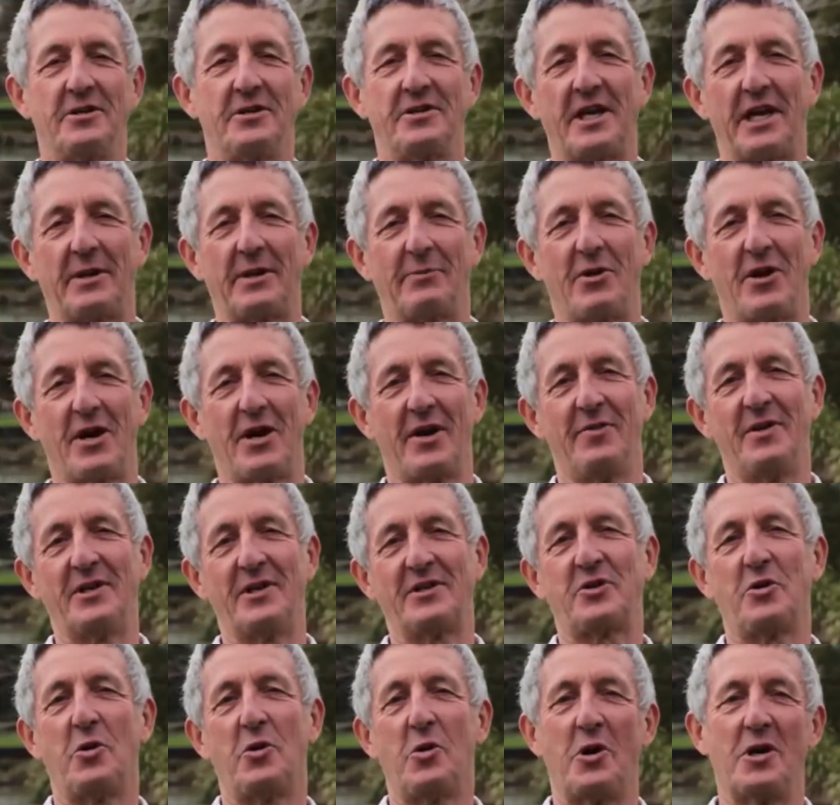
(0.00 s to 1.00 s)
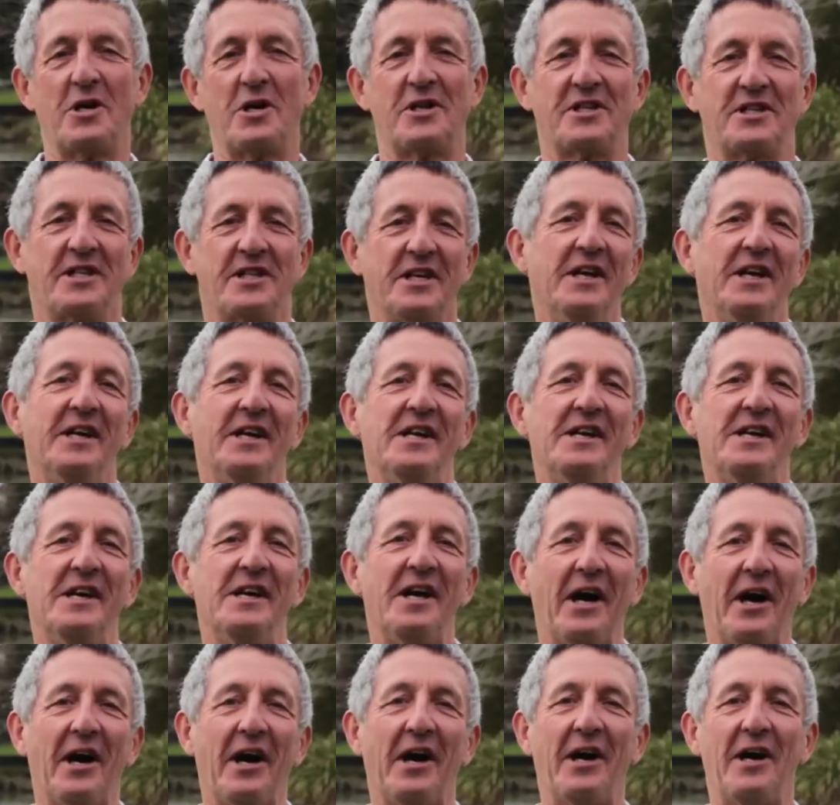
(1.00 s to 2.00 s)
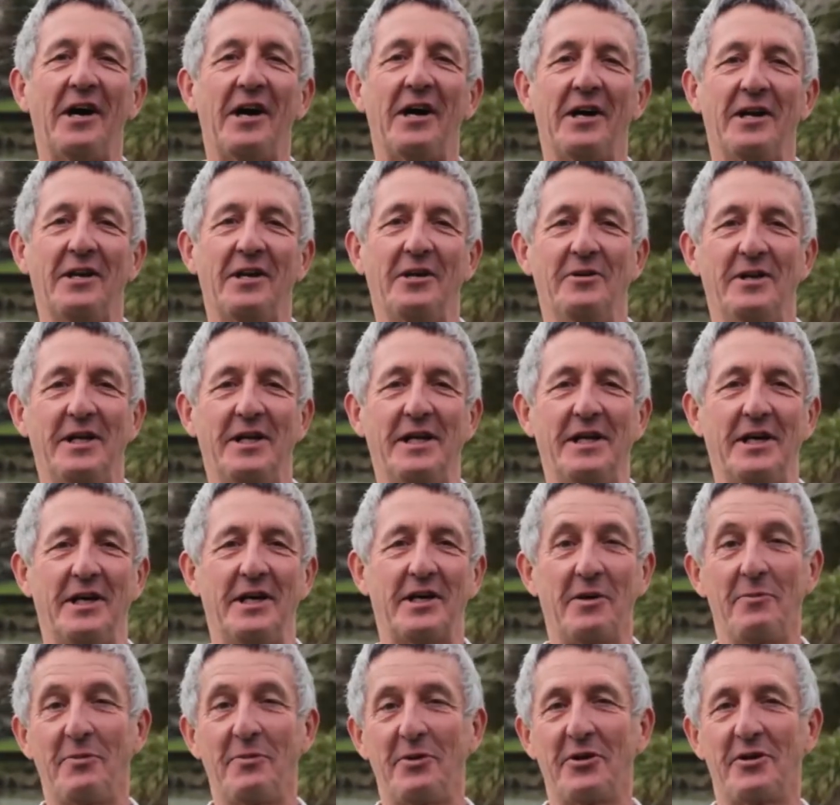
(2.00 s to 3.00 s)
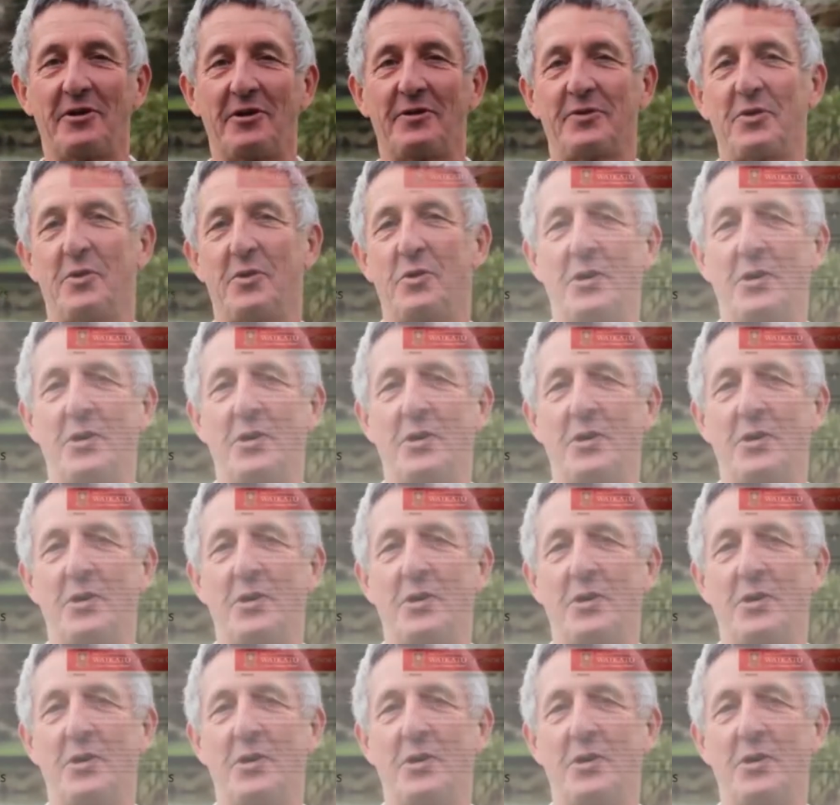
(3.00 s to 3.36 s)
to take part in this course uh, you need a computer of